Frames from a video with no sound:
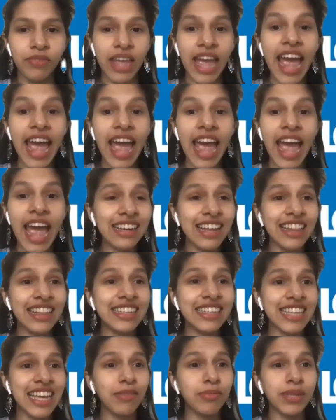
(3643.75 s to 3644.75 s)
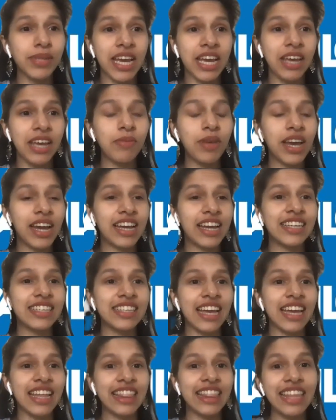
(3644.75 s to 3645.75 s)
And at the same time, guys,
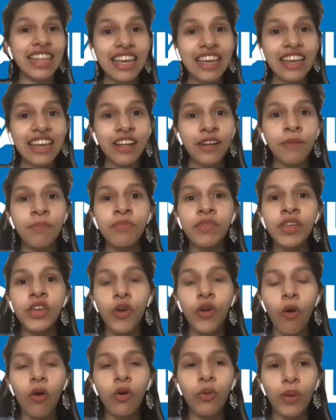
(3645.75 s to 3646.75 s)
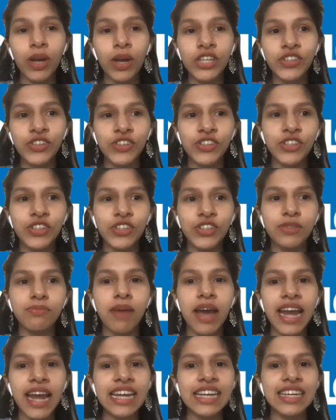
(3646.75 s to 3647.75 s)
I think your questions
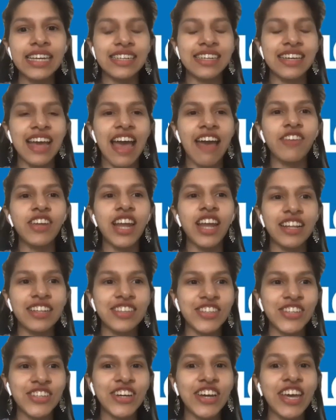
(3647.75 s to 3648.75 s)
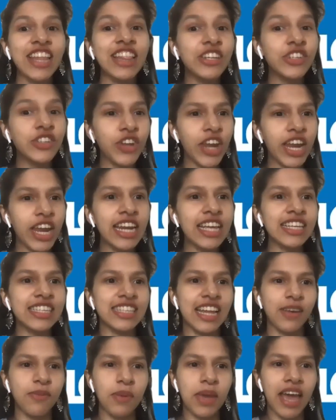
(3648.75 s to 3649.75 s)
might have an answer in the trainings
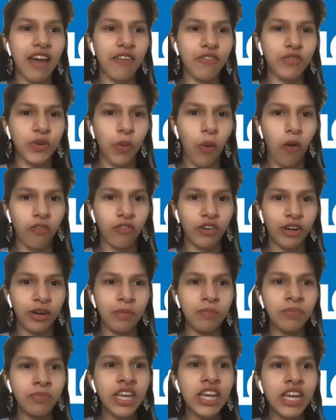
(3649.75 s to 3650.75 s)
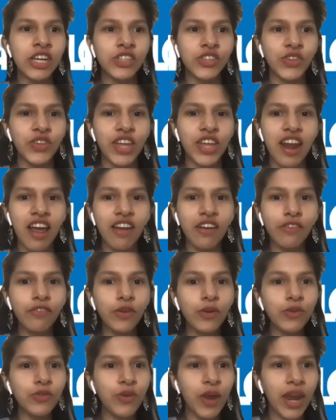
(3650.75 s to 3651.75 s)
that we have to offer. So there are a
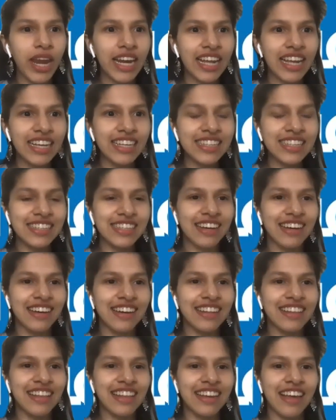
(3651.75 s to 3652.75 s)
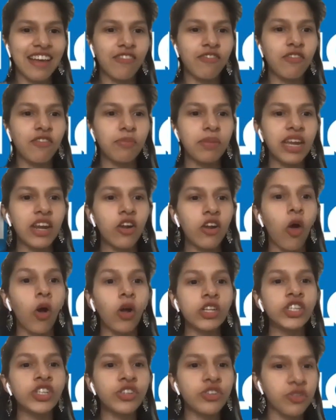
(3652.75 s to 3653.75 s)
few trainings that have been
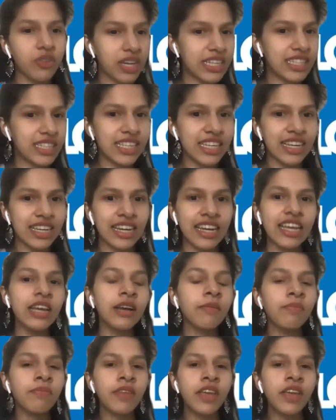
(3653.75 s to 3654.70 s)
launched recently.